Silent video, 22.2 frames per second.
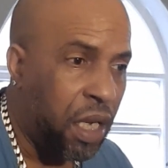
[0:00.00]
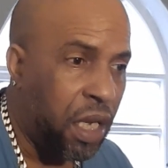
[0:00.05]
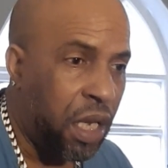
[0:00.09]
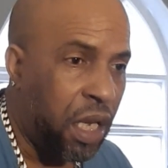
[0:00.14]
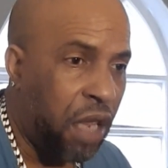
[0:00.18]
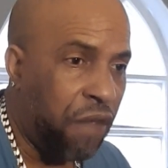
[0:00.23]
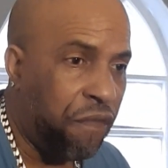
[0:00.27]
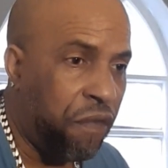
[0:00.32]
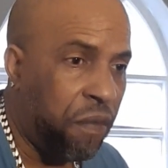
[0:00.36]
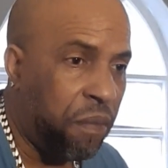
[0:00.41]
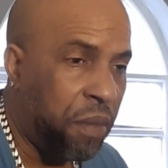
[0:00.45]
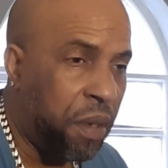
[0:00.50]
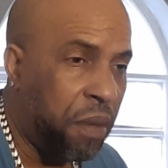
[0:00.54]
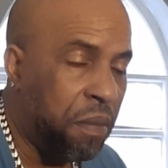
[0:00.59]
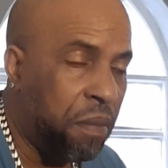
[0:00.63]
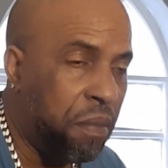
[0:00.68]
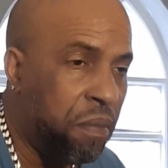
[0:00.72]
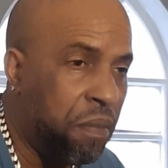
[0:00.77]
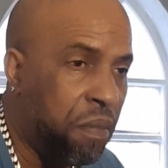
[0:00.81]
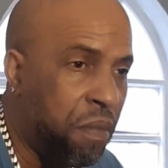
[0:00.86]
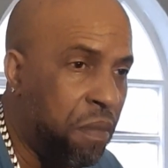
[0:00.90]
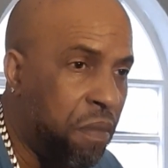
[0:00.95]
if
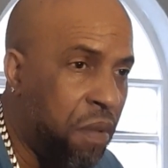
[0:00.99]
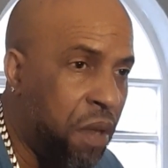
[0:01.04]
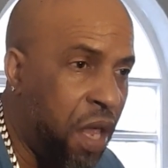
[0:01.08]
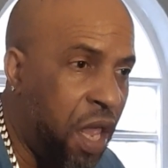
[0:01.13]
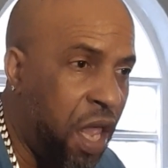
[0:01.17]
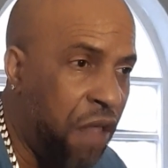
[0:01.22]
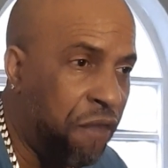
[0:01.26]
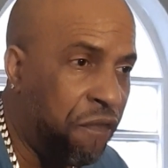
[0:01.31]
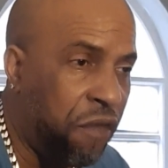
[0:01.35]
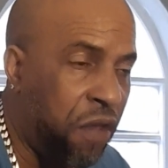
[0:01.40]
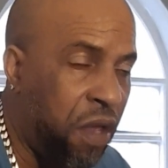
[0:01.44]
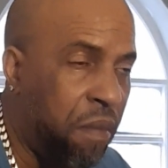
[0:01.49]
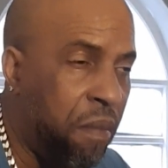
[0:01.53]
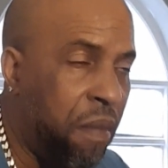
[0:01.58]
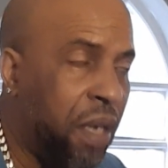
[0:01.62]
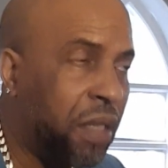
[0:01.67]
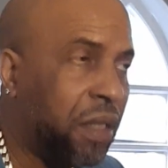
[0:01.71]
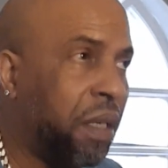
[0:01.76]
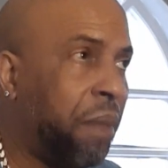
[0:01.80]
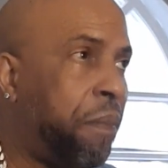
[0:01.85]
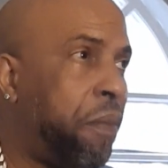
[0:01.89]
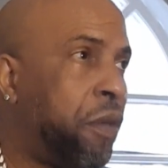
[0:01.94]
him
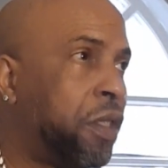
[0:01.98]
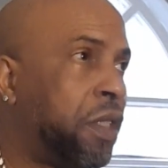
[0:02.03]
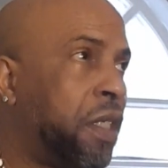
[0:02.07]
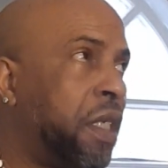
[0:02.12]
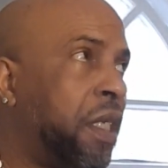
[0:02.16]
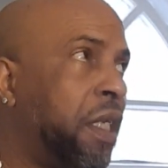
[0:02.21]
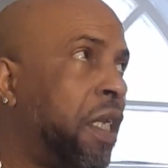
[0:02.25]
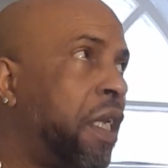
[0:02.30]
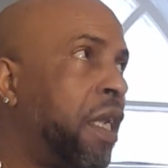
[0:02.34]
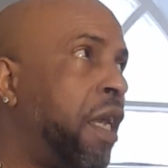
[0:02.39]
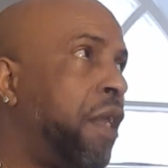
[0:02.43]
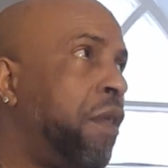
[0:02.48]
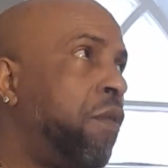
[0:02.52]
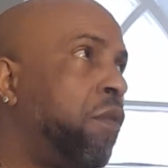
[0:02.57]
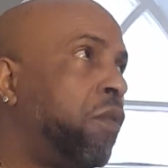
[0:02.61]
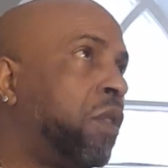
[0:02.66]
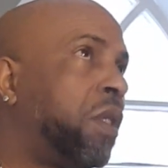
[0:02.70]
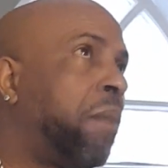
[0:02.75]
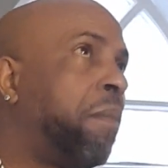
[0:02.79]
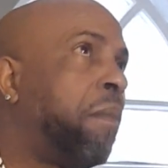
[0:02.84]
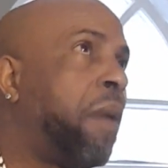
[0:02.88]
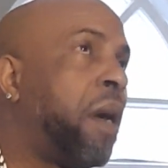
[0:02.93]
as a president did I use
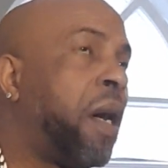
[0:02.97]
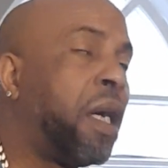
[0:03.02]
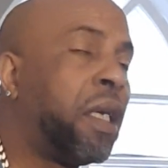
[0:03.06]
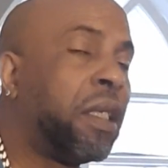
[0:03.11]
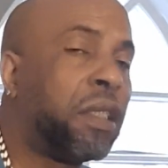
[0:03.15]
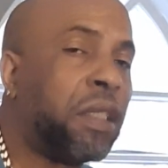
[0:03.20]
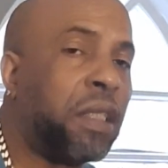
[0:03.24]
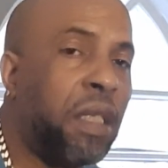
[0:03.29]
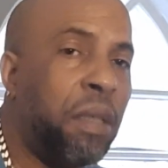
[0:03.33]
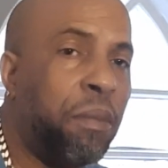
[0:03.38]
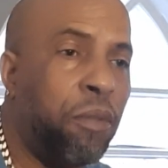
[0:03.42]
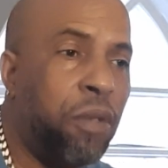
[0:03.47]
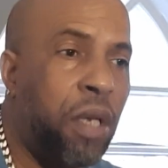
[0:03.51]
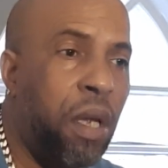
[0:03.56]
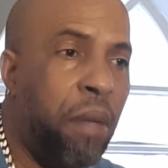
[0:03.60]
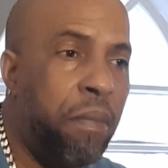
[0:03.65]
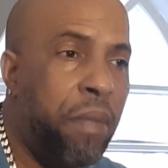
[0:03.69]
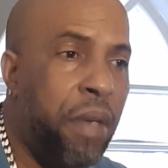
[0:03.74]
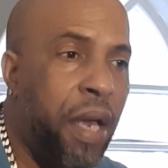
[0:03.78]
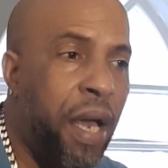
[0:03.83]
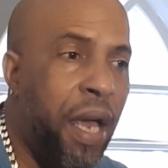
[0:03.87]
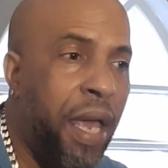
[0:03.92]
a mask, him would have
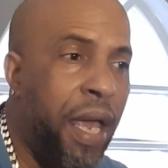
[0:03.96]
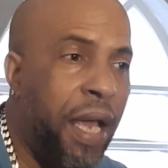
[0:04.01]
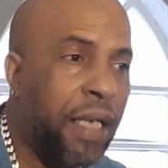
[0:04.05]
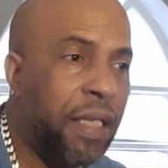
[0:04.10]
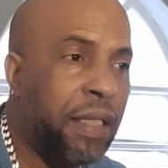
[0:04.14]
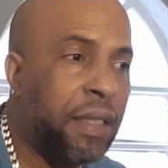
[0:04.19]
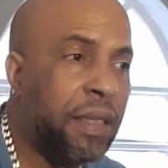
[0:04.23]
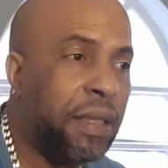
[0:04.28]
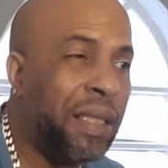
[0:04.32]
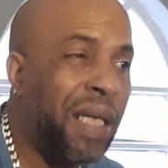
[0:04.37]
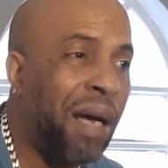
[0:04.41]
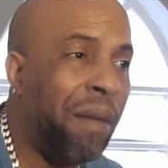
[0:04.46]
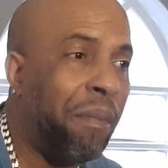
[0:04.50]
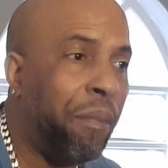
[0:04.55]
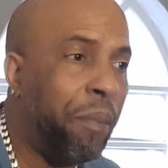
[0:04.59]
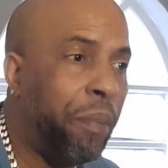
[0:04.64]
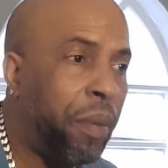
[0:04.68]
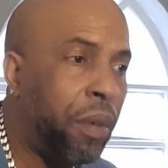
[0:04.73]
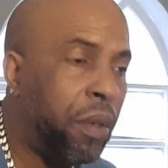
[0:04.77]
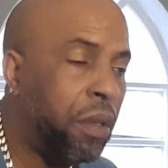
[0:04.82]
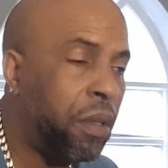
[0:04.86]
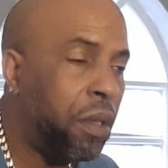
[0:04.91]
be an
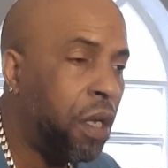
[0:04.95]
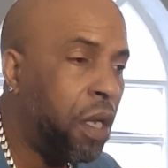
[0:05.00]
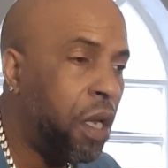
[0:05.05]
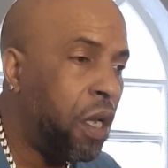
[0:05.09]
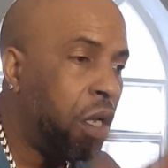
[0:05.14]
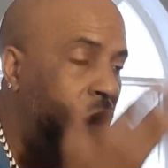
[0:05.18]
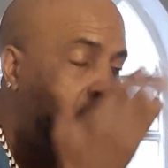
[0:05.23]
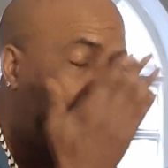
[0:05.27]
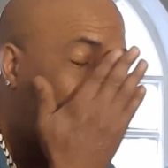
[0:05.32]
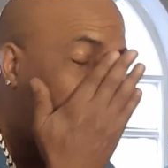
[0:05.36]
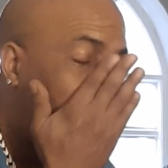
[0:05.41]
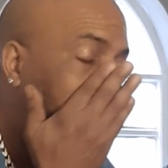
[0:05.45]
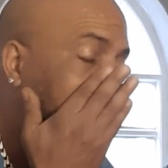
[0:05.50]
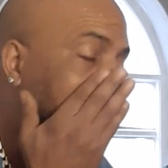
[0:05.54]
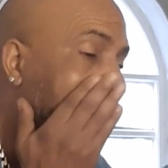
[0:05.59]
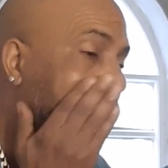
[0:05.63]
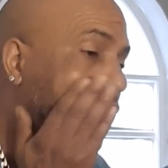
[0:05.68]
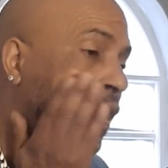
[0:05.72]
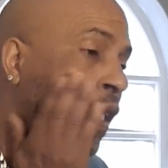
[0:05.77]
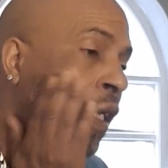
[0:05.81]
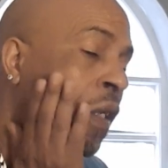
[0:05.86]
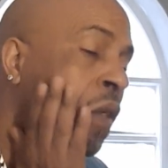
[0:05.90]
example to the
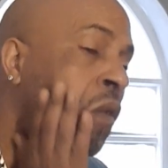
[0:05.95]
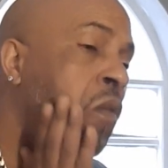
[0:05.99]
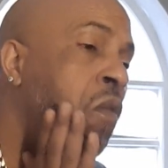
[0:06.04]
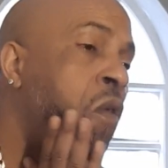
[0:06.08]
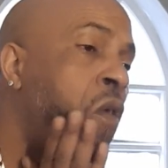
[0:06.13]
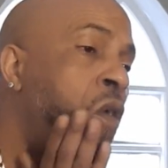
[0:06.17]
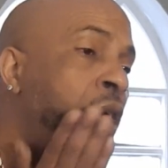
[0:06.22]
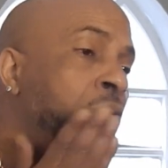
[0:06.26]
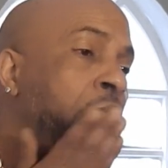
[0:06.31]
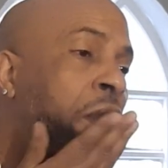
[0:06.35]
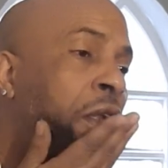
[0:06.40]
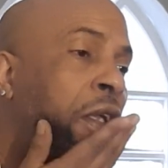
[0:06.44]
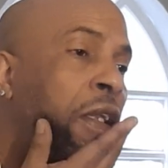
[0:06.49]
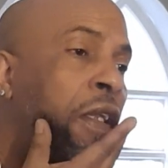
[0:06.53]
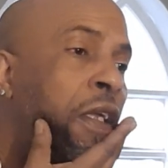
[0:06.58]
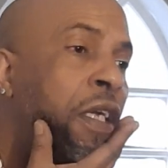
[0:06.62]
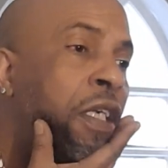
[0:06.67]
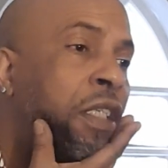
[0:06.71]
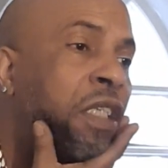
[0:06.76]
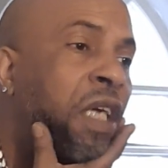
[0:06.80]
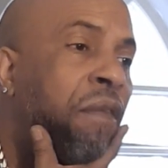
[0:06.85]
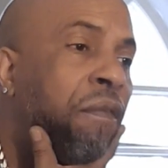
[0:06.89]
rest of the world and the
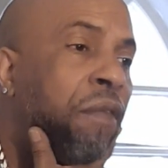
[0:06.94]
nation.